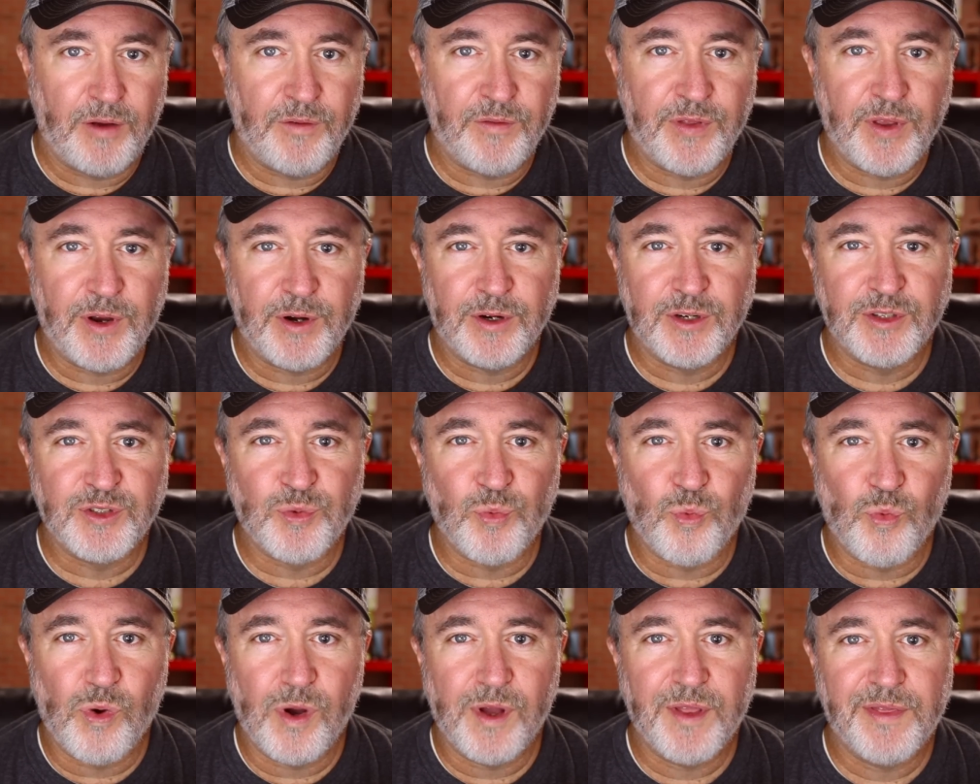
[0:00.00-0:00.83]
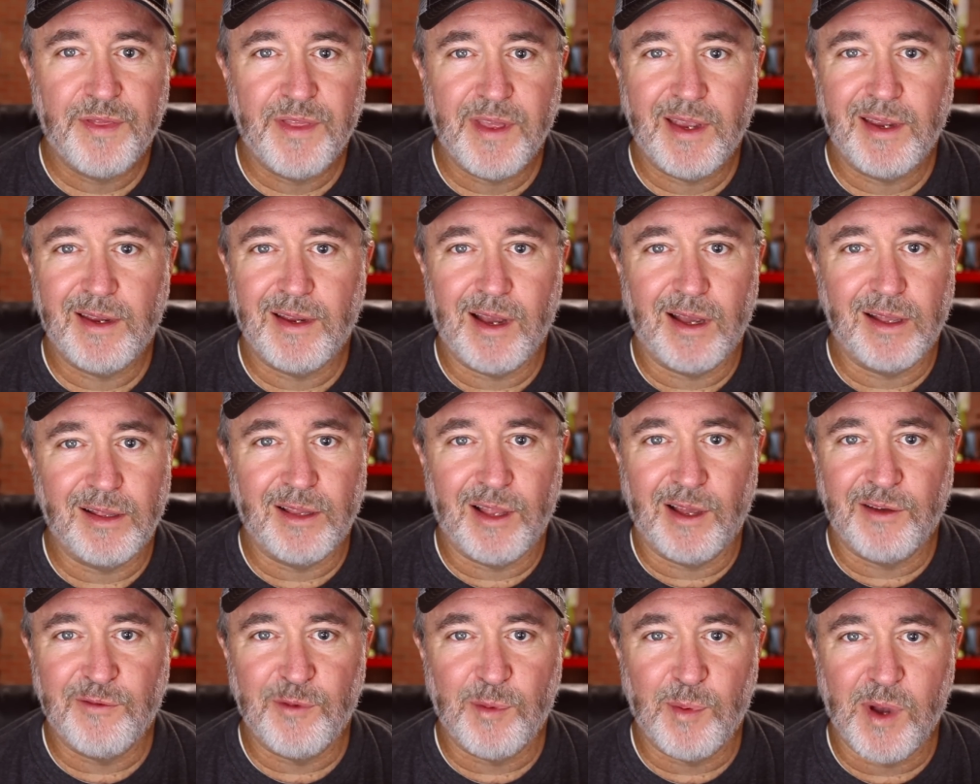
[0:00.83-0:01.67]
If there is one thing I
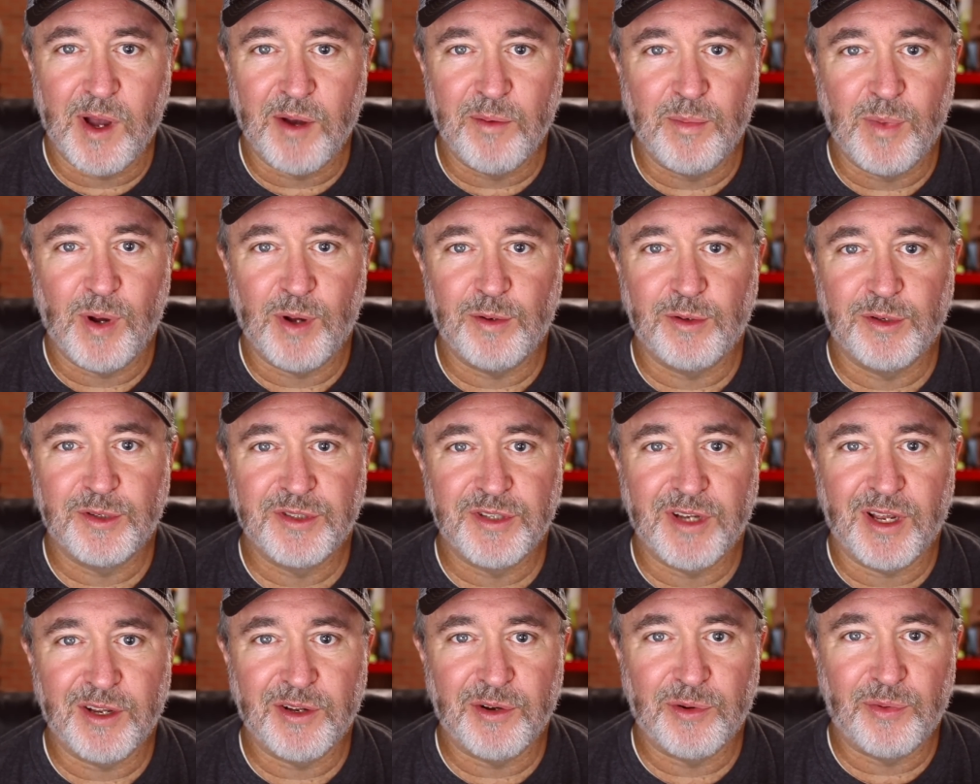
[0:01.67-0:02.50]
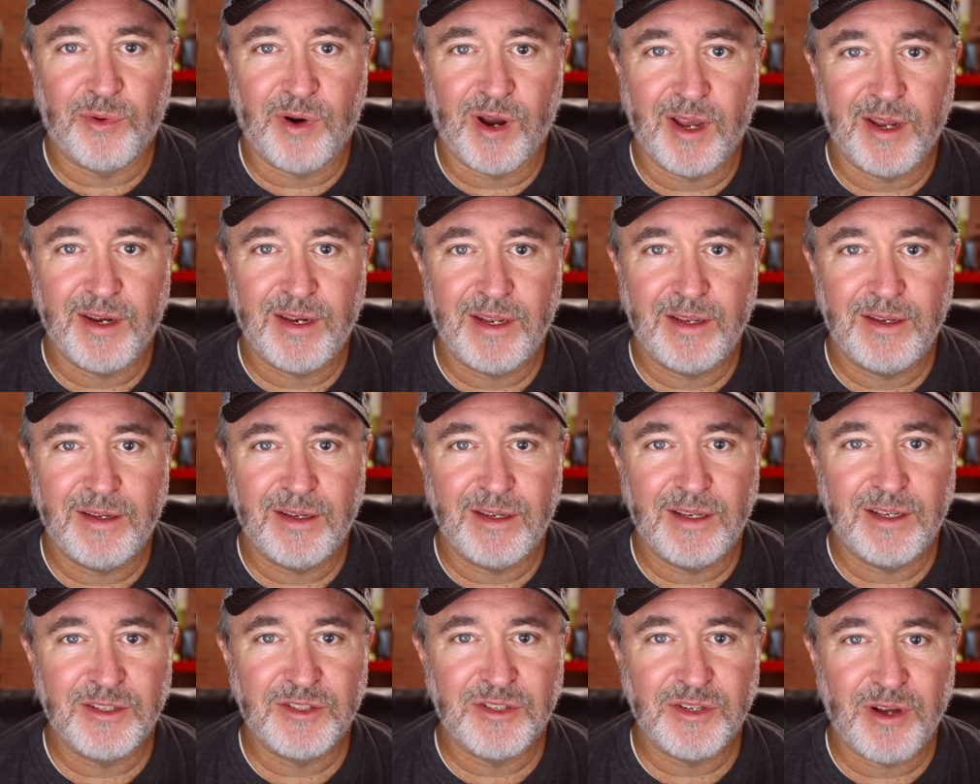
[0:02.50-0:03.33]
love about motorcycle riding,
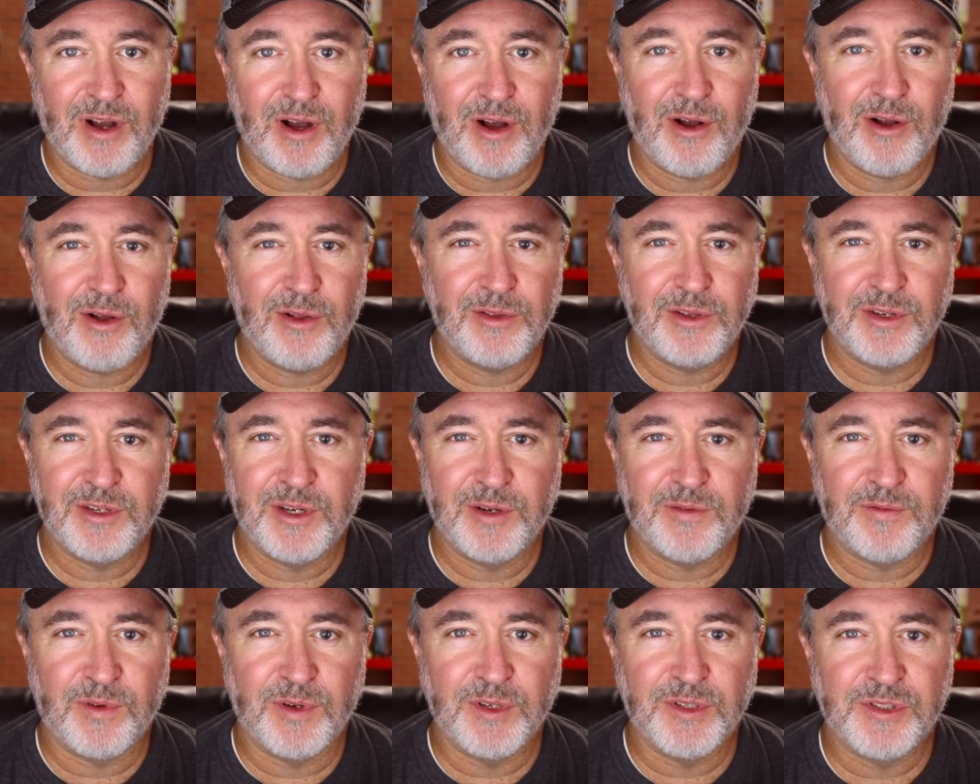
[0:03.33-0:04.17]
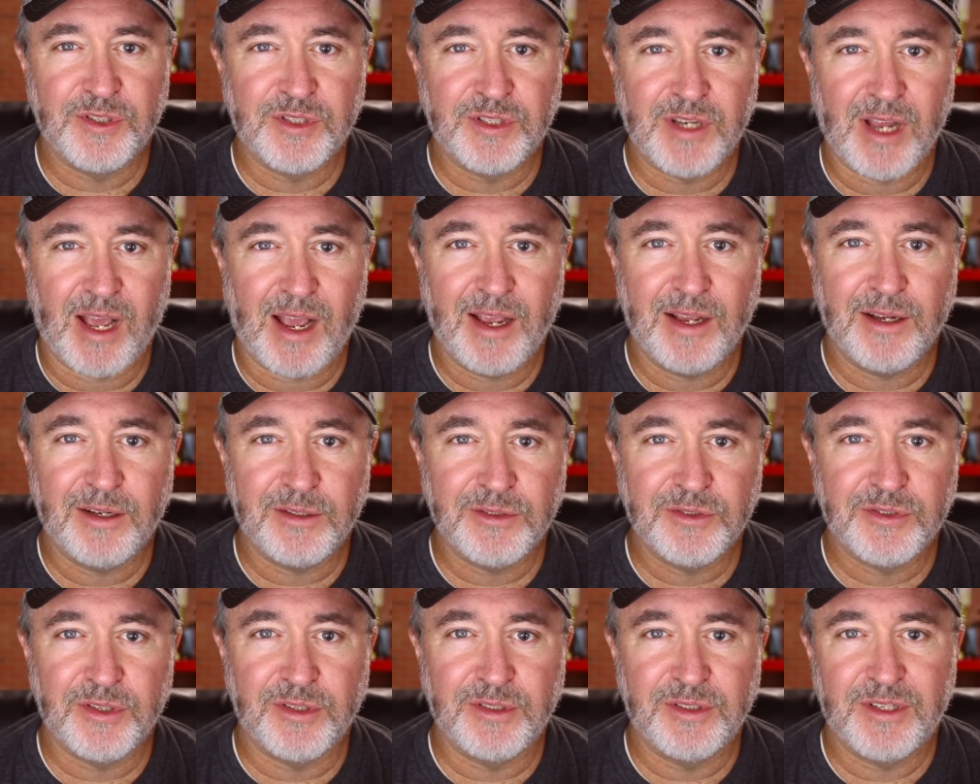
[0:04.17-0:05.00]
it's all the different
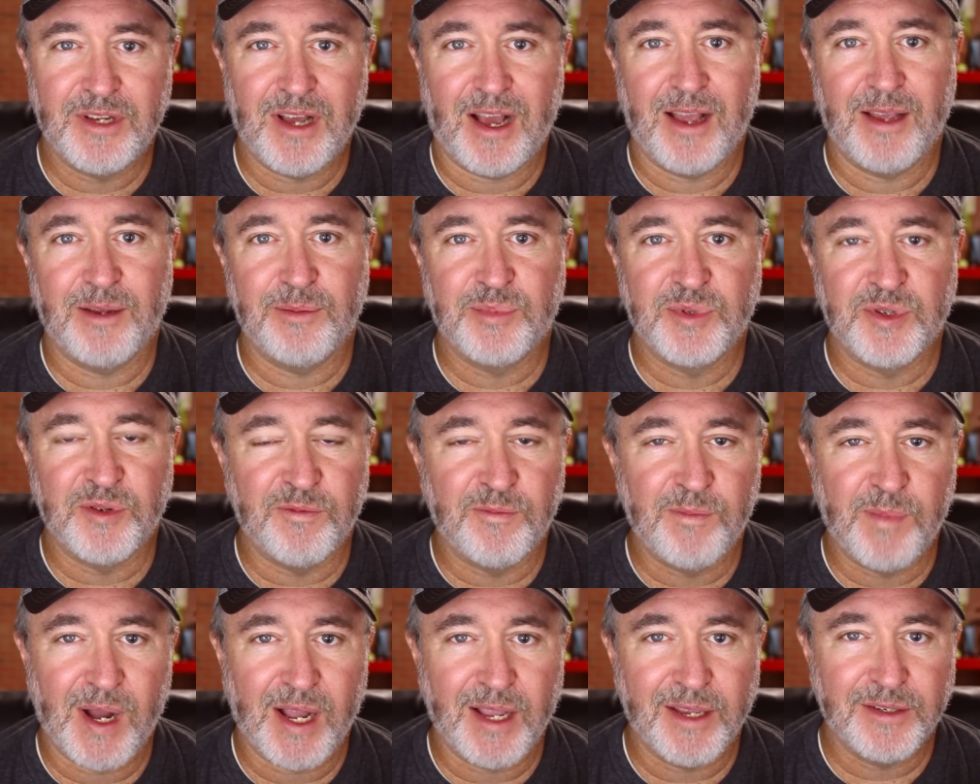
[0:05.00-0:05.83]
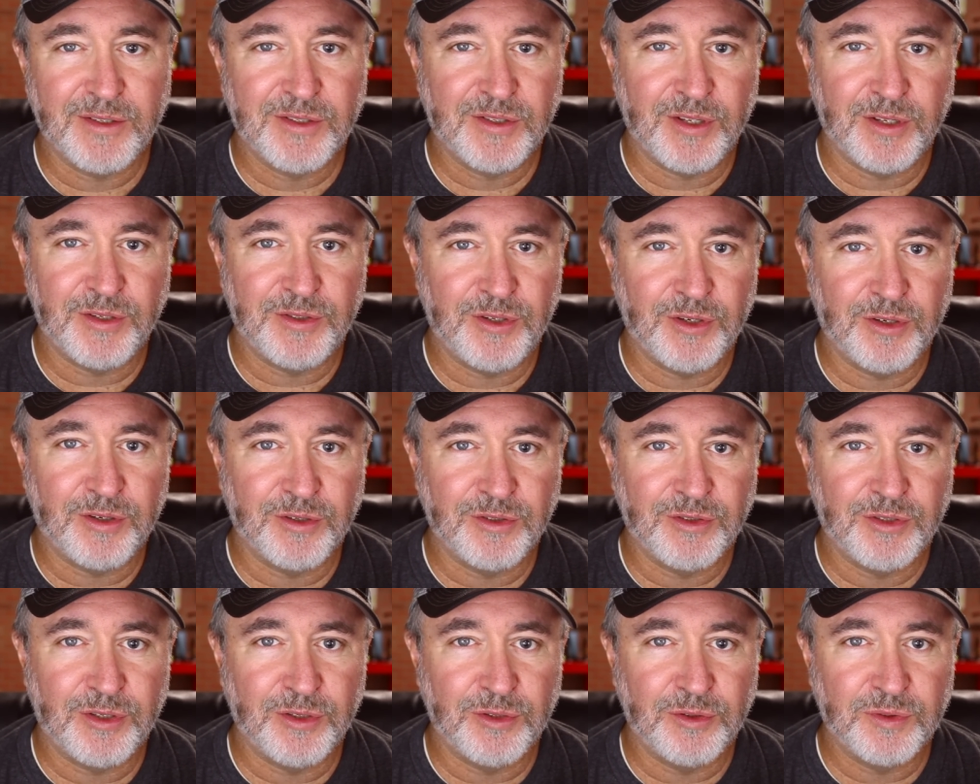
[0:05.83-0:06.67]
styles and types of bikes that you can
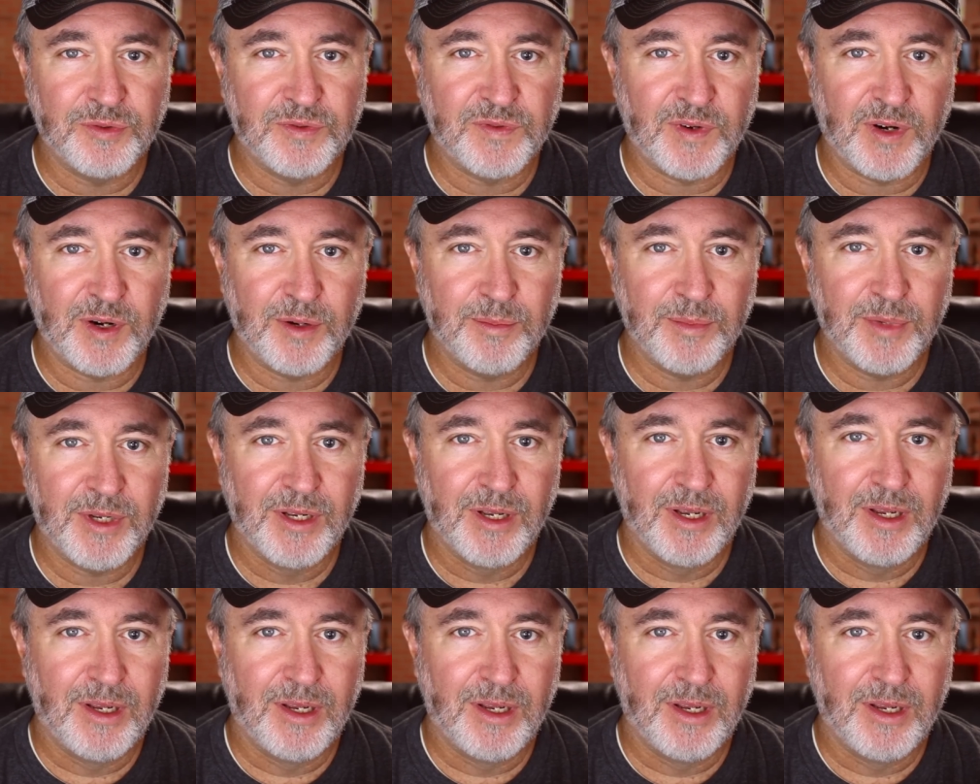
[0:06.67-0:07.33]
choose from.